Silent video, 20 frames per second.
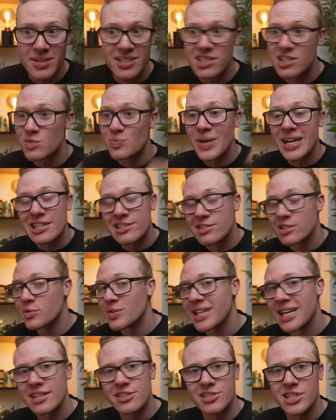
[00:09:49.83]
especially when
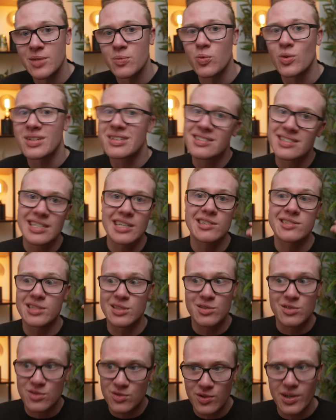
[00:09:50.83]
that cheap one sells
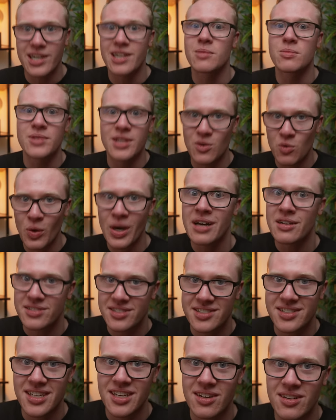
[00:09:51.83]
incredibly well
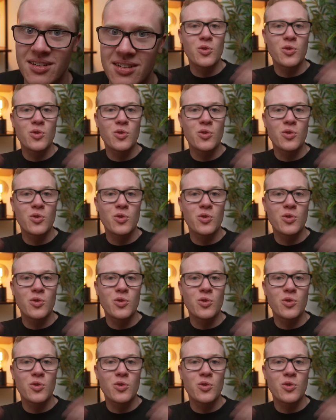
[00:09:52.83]
still.